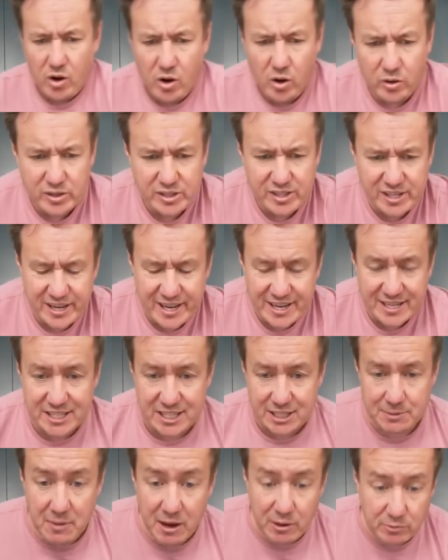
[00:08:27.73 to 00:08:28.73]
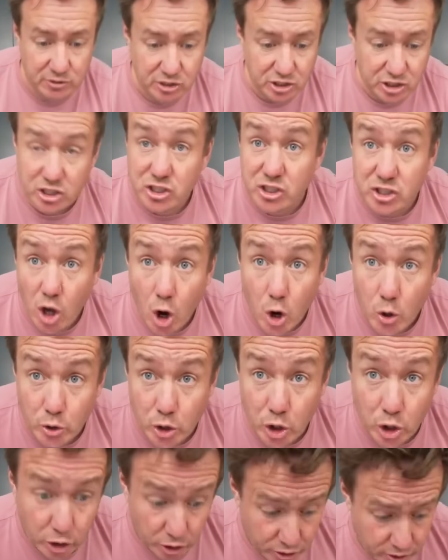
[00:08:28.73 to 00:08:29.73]
Honestly, it smells so
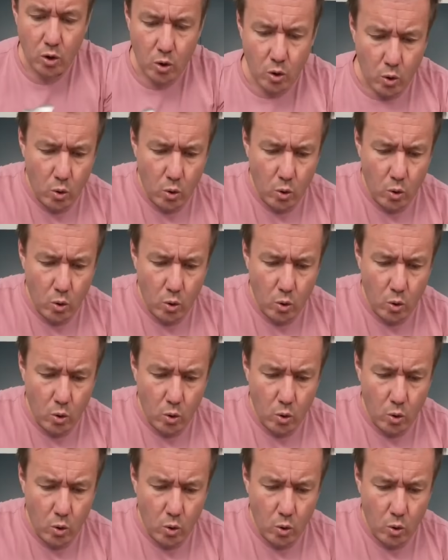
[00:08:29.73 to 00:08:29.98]
good.